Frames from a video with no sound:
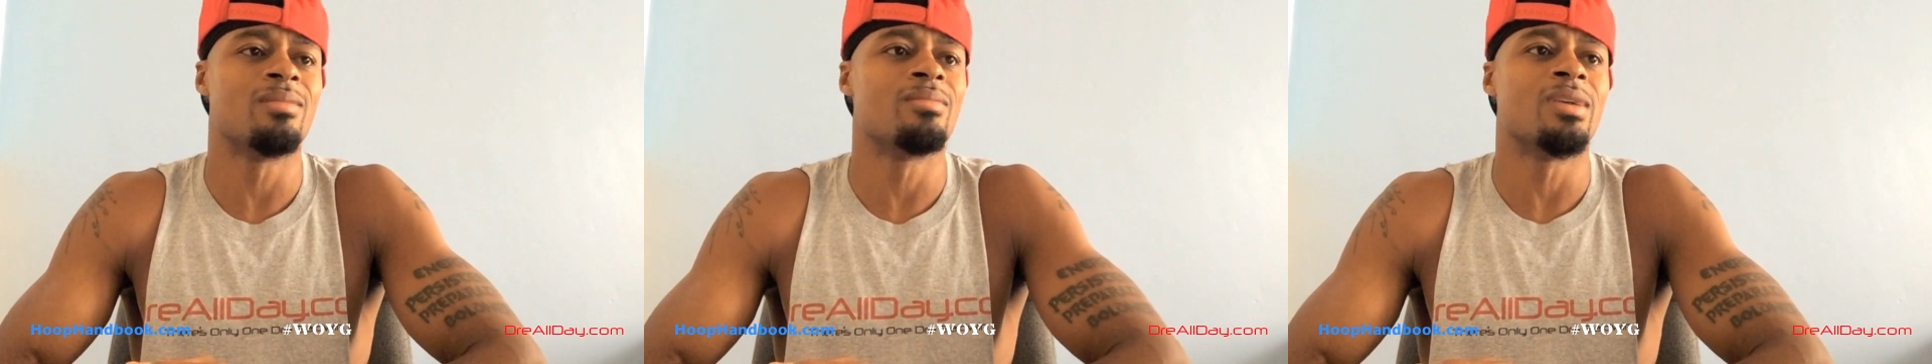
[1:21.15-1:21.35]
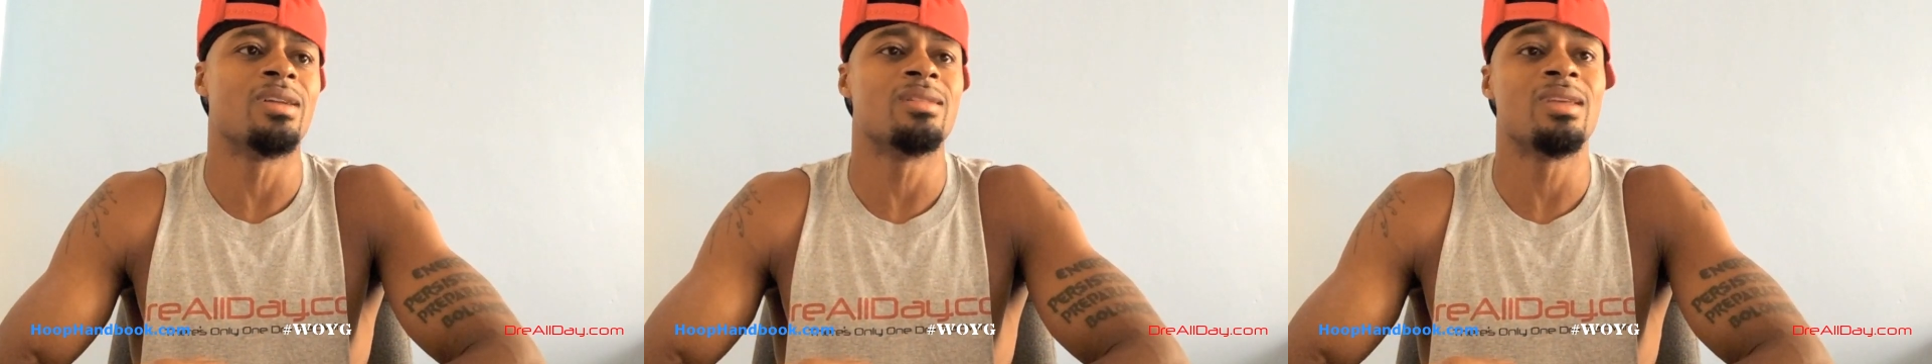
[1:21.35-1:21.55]

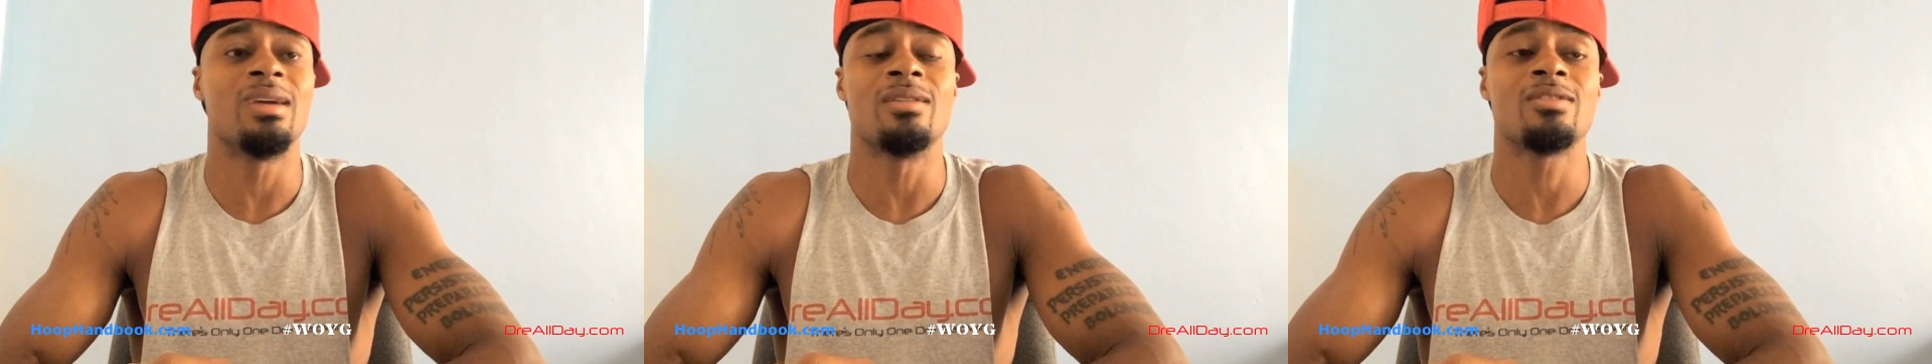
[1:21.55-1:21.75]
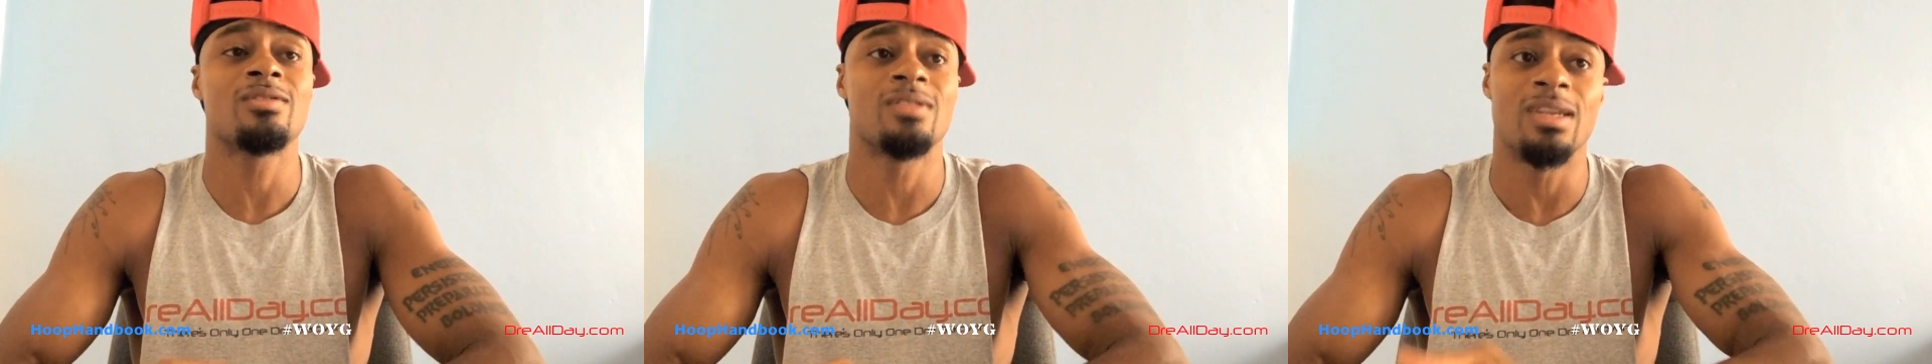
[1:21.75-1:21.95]
I'm like,
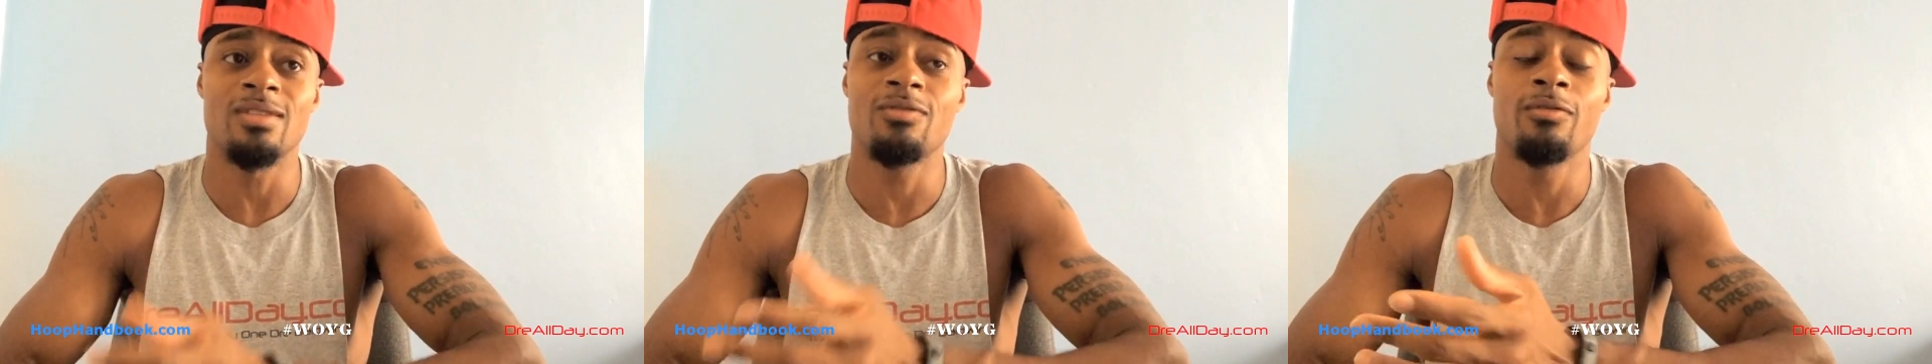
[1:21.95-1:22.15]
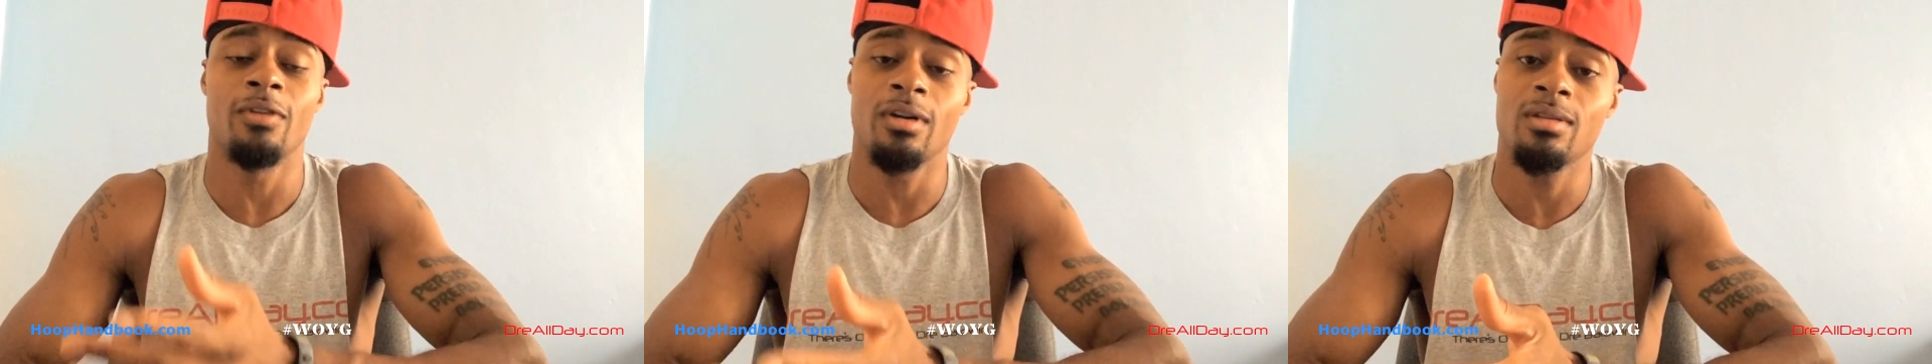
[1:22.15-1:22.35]
damn, that's
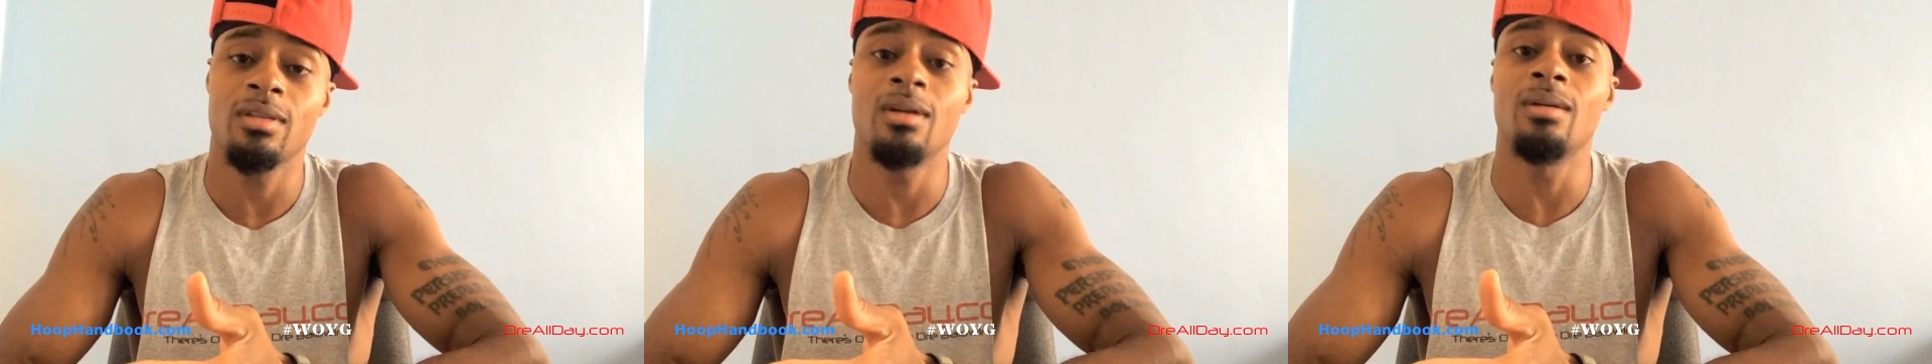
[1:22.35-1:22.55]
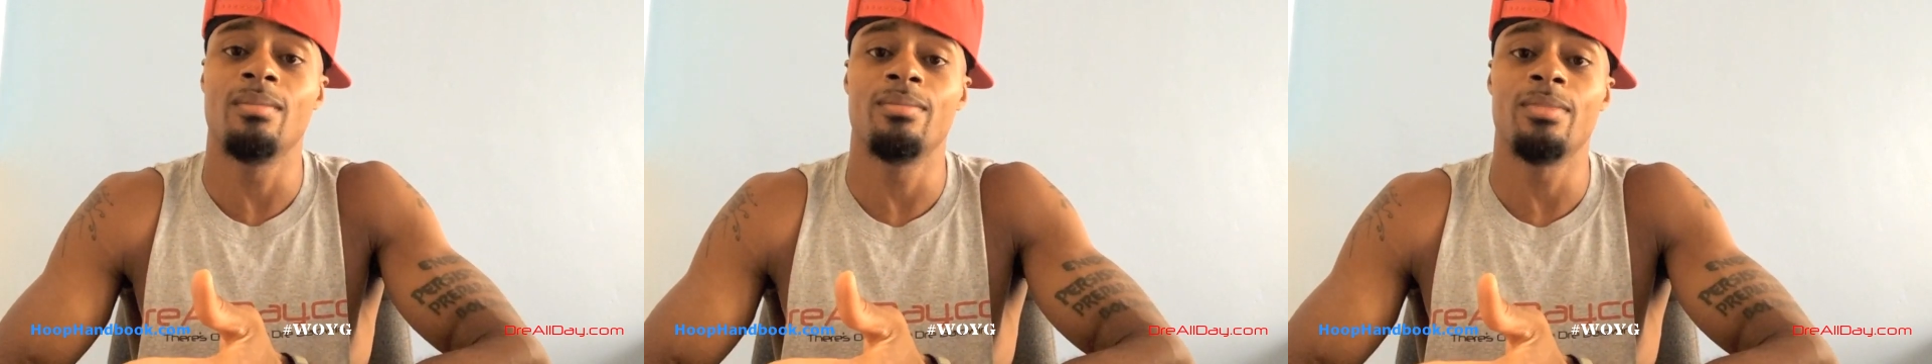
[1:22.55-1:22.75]
fucked
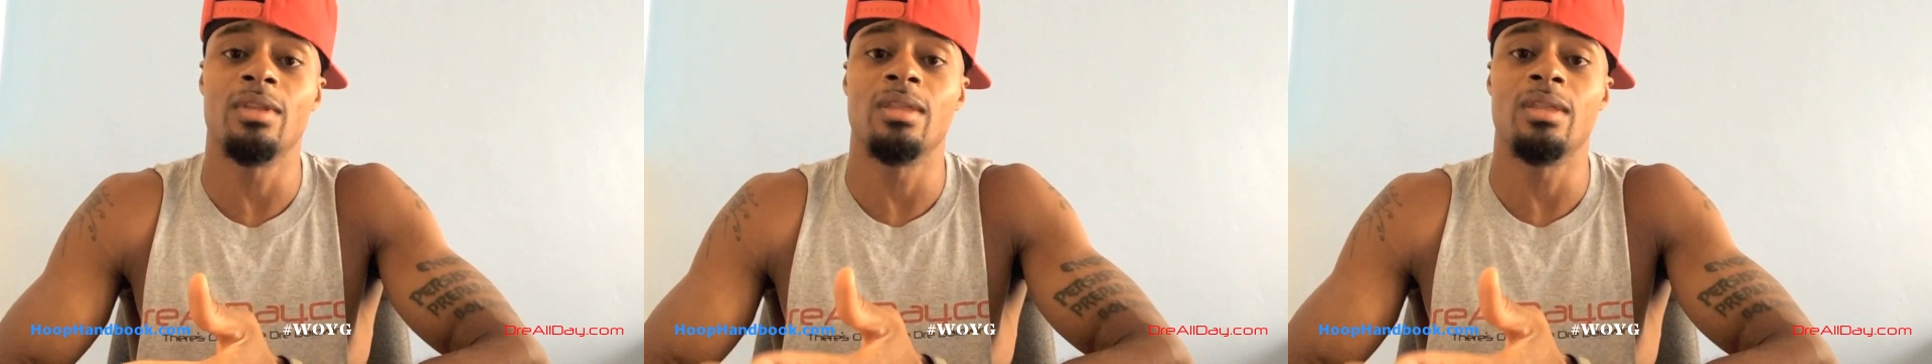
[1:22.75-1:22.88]
up